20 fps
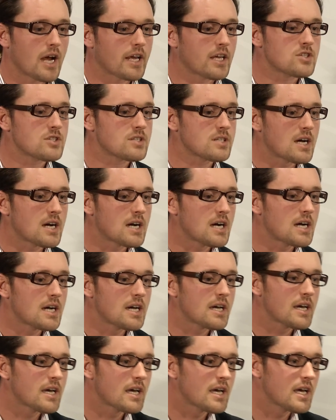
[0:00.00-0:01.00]
I guess
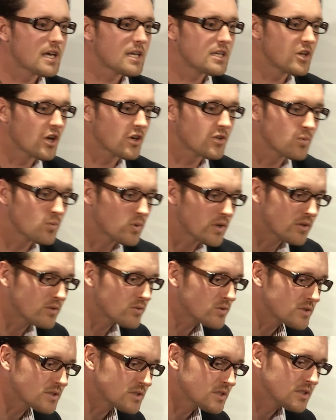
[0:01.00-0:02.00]
uh, you know,
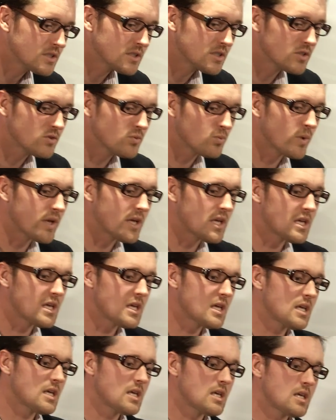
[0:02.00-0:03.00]

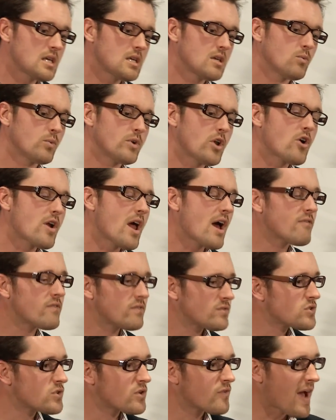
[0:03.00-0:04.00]
we we don't
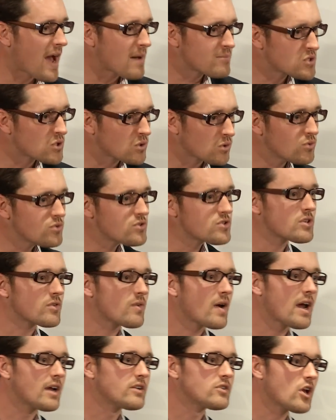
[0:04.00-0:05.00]
have sort of absolutes
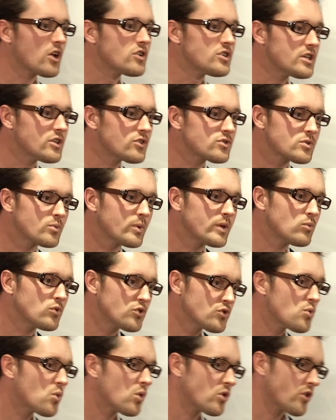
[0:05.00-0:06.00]
around you know, deals that we
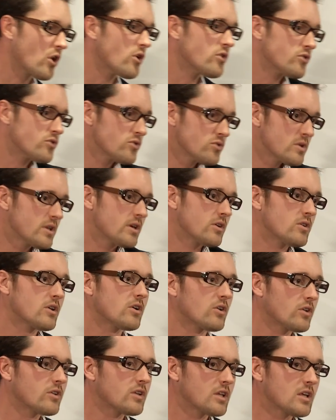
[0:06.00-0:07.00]
do or don't do. They're
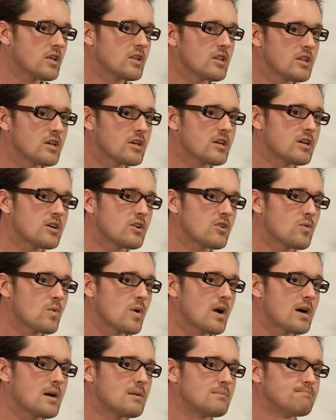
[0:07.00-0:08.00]
they're they're,
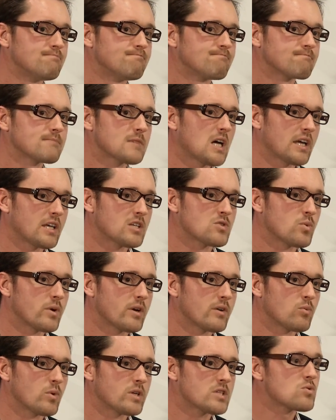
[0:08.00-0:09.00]
they're um, I guess
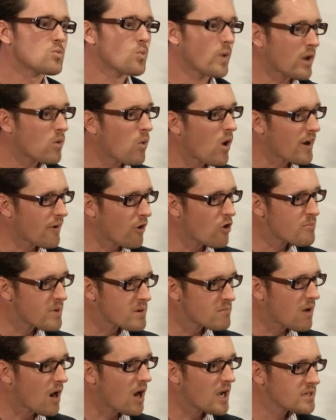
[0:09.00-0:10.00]
we're, we're, we're quite
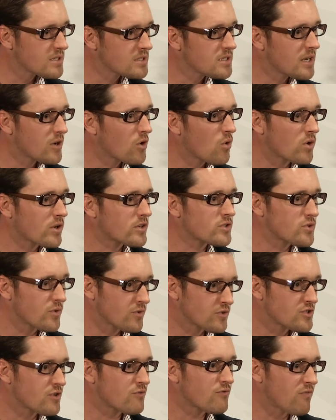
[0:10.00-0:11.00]
open-minded in order to,
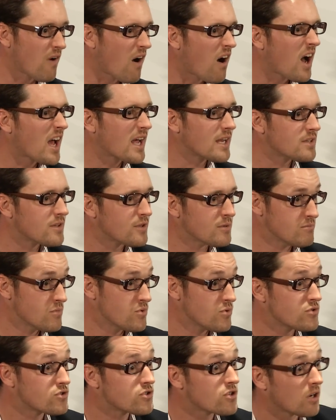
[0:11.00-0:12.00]
to find the
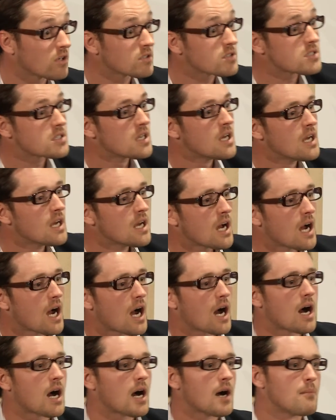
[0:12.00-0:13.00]
moonshots.
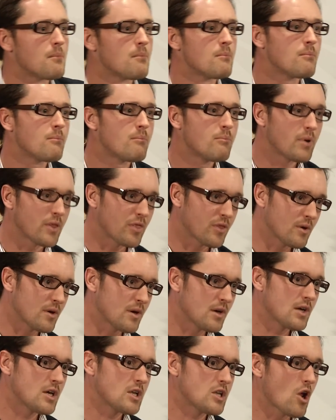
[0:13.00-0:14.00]
Um, but
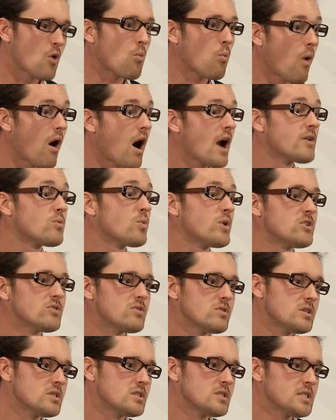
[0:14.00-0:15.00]
the, you know, why did we
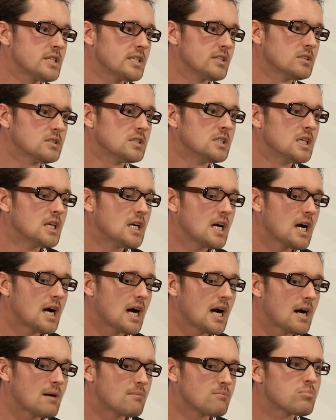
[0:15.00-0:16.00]
do this deal?
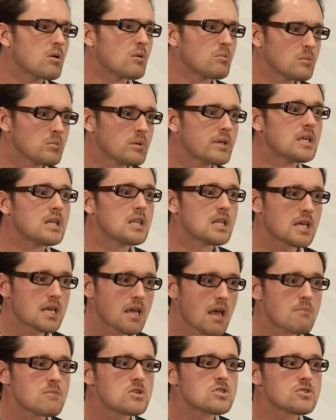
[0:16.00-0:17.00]
Um, probably the
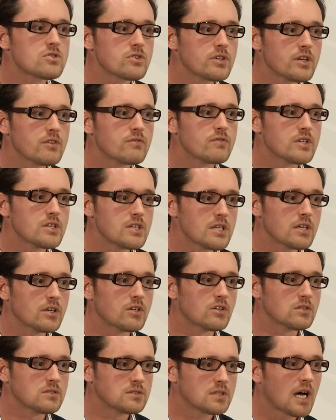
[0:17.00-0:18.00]
chemistry of the
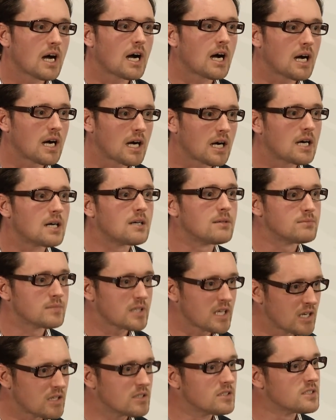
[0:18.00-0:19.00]
deal um,
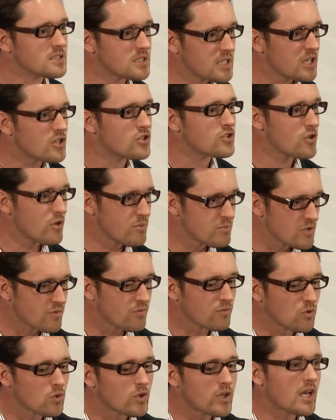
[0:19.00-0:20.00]
in, in terms
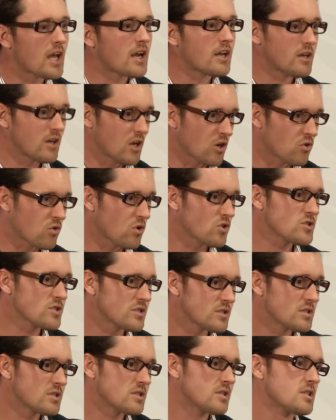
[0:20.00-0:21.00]
of looking at it across
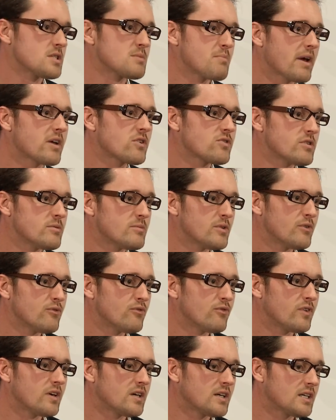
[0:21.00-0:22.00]
the, the spectrum
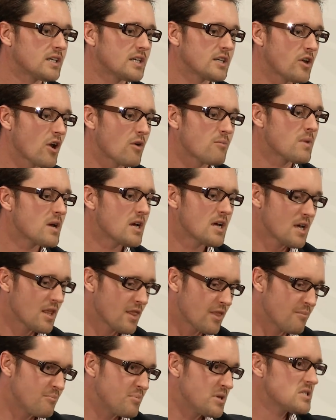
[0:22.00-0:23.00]
of uh, you know,
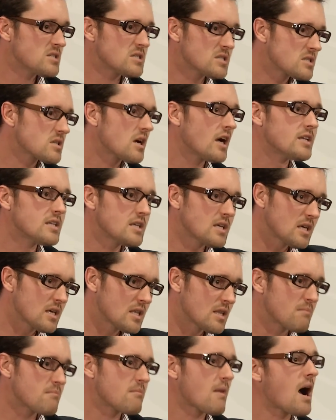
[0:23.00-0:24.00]
the business idea,
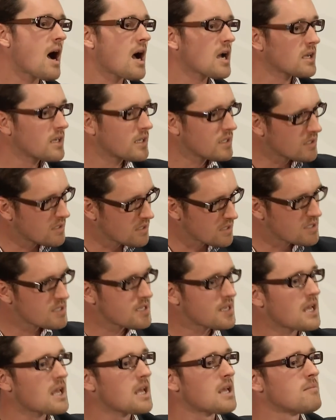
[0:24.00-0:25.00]
the market, the
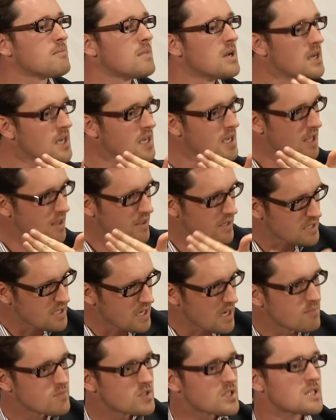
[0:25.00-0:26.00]
team, the
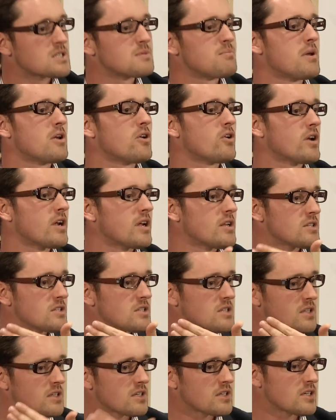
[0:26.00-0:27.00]
team's
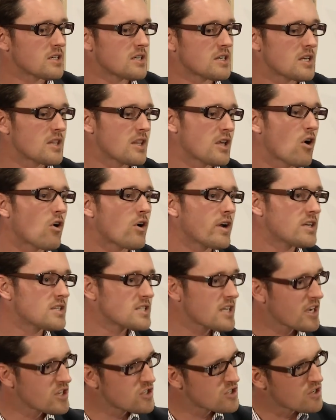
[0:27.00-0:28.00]
experience, the, the
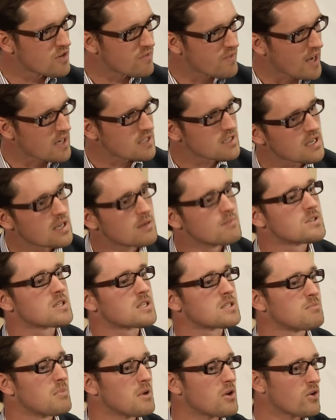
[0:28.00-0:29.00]
orientation of that team's
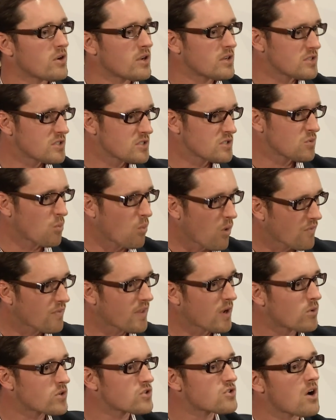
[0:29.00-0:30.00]
experience to what
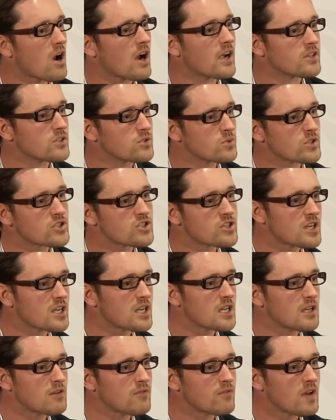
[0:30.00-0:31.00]
they were trying to
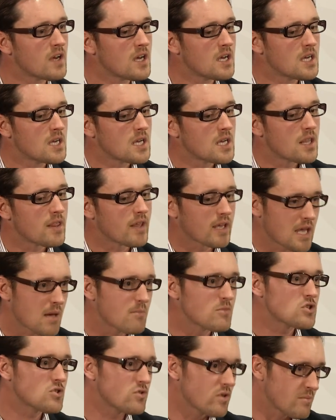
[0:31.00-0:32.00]
achieve, the
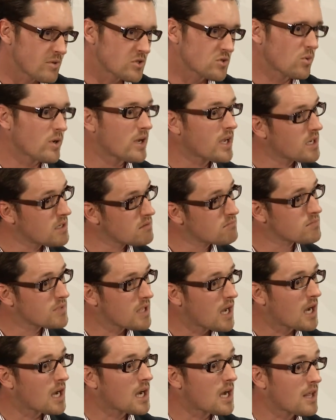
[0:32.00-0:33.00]
chemistry between
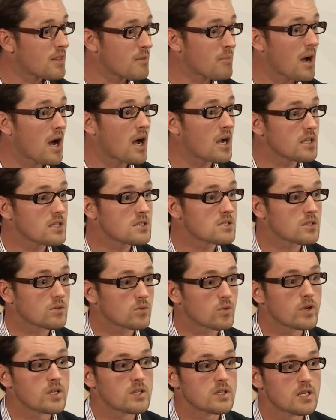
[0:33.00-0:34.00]
the, the parties that
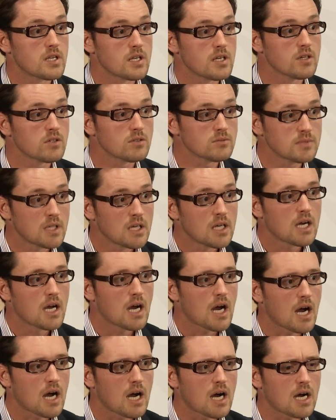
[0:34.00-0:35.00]
were in the deal.
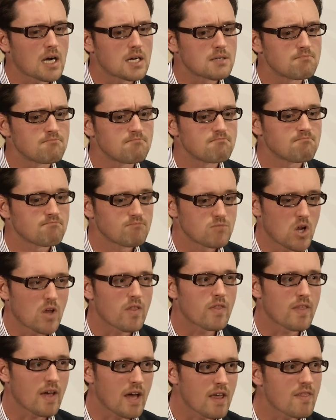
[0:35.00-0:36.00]
Um, you
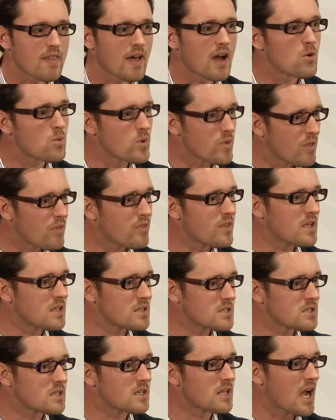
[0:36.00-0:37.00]
know, they were the
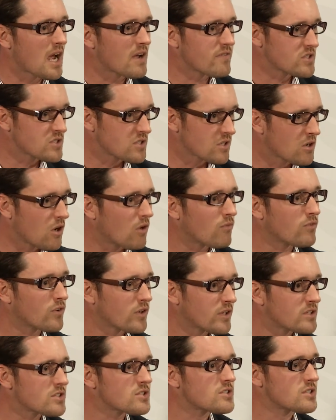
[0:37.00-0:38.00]
things that gave us the
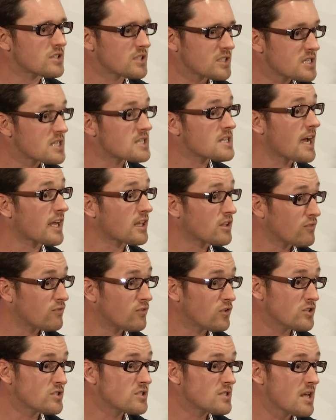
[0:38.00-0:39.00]
confidence to, to take the
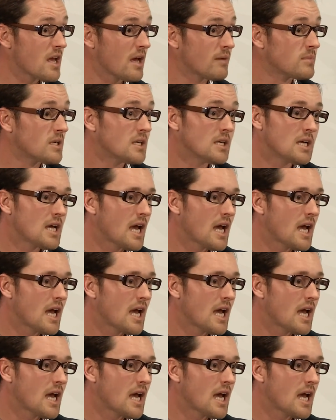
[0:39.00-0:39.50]
first step.